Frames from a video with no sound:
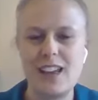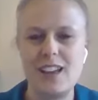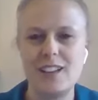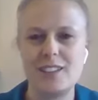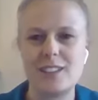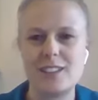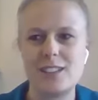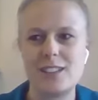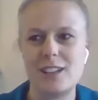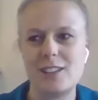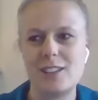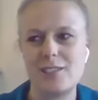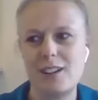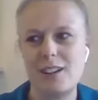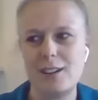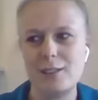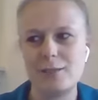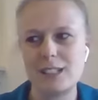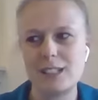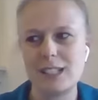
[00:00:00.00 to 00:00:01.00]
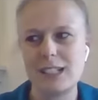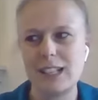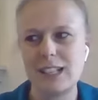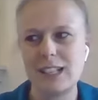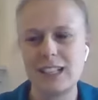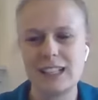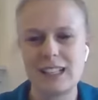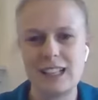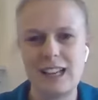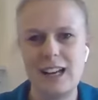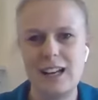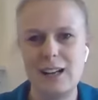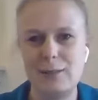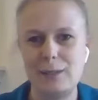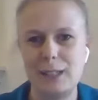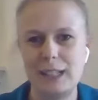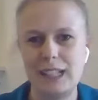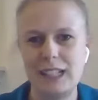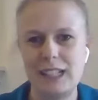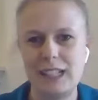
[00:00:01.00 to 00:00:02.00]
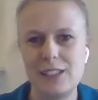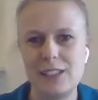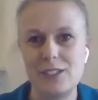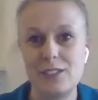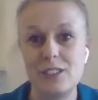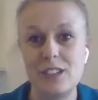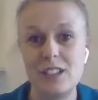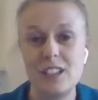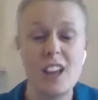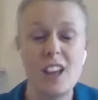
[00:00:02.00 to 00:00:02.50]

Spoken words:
And so I was like, okay, how am I going to do it?